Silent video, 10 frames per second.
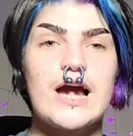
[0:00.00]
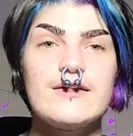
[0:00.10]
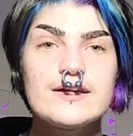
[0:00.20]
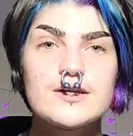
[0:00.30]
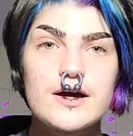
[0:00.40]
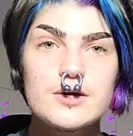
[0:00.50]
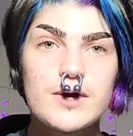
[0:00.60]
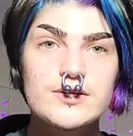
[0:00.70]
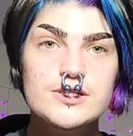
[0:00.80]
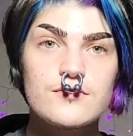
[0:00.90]
I like the Not Your
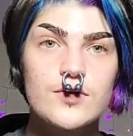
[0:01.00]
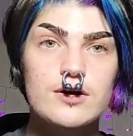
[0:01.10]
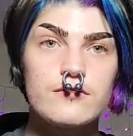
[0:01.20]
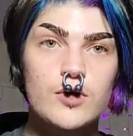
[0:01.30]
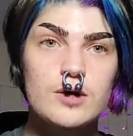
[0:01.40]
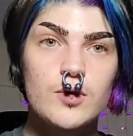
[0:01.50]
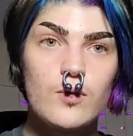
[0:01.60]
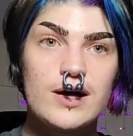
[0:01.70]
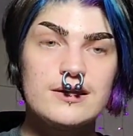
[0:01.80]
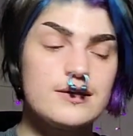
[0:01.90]
Mother's for an affordable
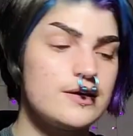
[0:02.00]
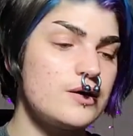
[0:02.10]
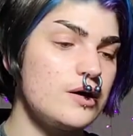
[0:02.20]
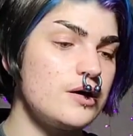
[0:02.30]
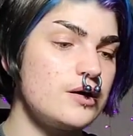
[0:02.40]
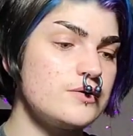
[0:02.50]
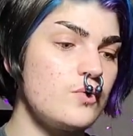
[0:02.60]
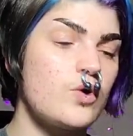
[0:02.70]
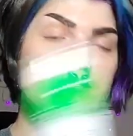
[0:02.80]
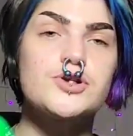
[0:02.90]
one. The
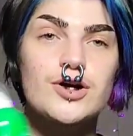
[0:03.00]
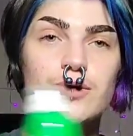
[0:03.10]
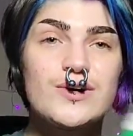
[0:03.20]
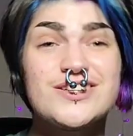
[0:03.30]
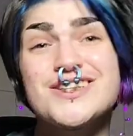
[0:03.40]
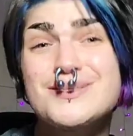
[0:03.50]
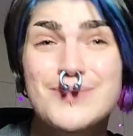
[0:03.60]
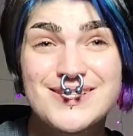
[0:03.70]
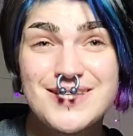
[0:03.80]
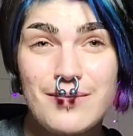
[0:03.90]
warm sugar one just
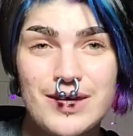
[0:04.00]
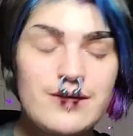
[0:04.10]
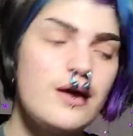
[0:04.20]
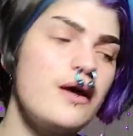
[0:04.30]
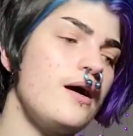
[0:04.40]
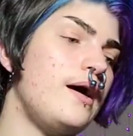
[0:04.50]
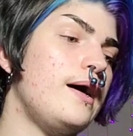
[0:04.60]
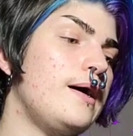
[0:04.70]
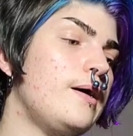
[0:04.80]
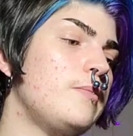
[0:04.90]
smells yummy.
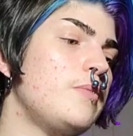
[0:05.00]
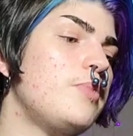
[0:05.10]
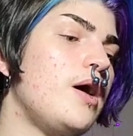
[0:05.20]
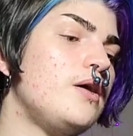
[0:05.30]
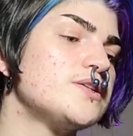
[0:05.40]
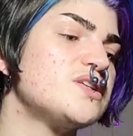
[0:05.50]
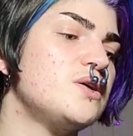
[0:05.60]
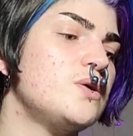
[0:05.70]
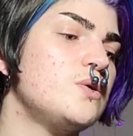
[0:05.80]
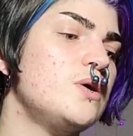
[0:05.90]
But
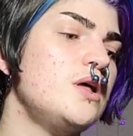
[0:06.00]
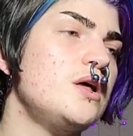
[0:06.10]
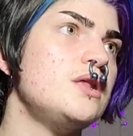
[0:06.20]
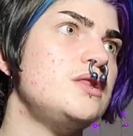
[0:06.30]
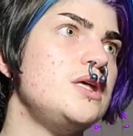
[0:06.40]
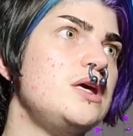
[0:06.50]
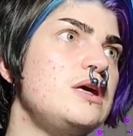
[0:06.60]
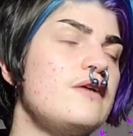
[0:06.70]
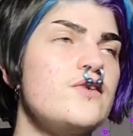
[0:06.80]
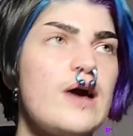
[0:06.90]
also,
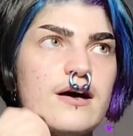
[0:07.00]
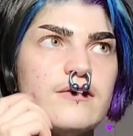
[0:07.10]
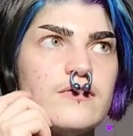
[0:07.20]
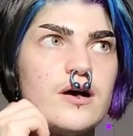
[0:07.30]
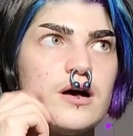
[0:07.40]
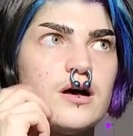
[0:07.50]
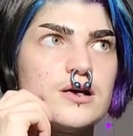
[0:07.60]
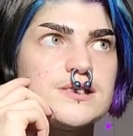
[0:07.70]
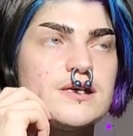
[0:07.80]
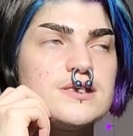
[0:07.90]
if you have
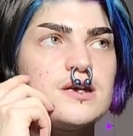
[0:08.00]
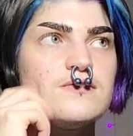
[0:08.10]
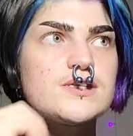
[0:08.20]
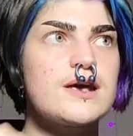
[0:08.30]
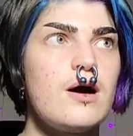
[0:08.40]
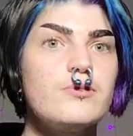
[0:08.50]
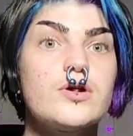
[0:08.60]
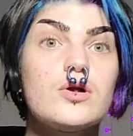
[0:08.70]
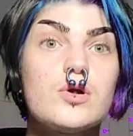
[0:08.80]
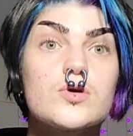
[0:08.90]
a sensitive scalp,
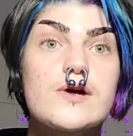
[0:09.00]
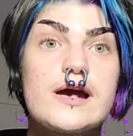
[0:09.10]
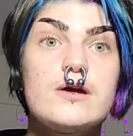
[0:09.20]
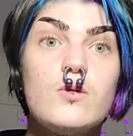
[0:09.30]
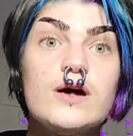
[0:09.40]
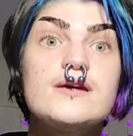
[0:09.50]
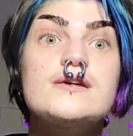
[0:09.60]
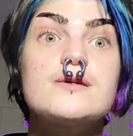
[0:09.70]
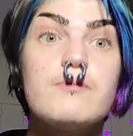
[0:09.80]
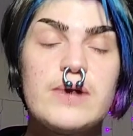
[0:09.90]
the chlorine one
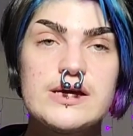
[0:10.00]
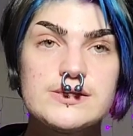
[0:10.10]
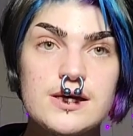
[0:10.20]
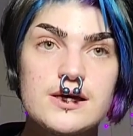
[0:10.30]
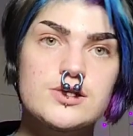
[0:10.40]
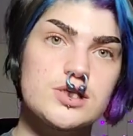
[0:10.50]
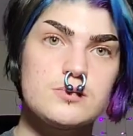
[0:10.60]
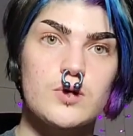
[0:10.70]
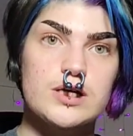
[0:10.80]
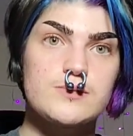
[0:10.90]
is amazing. It's
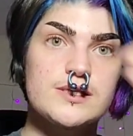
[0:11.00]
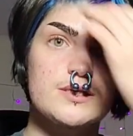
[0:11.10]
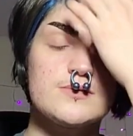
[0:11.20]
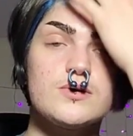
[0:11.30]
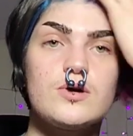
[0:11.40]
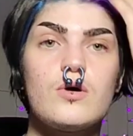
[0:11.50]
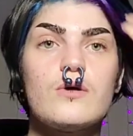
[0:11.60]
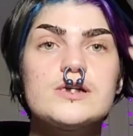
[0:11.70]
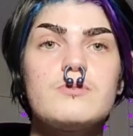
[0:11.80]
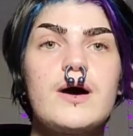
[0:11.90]
just more expensive, so I don't
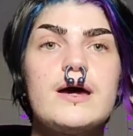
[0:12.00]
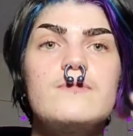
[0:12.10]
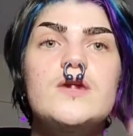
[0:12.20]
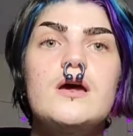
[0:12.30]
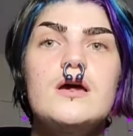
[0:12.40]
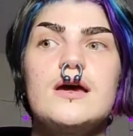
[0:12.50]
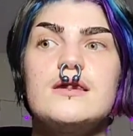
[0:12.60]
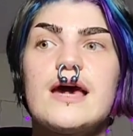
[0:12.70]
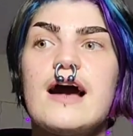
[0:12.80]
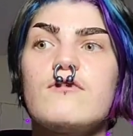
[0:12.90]
always buy it.
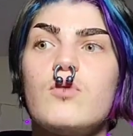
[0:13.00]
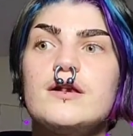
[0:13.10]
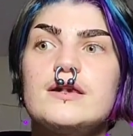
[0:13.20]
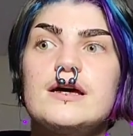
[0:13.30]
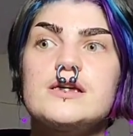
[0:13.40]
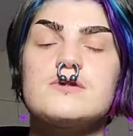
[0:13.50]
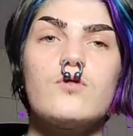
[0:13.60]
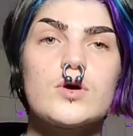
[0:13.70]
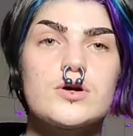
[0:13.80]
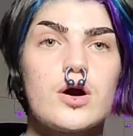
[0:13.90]
And they have one that is
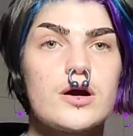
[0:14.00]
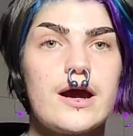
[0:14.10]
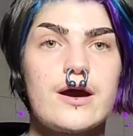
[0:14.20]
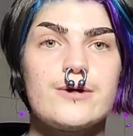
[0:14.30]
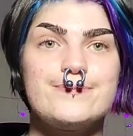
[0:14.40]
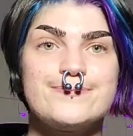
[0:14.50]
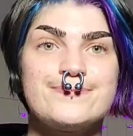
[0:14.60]
for dark hair.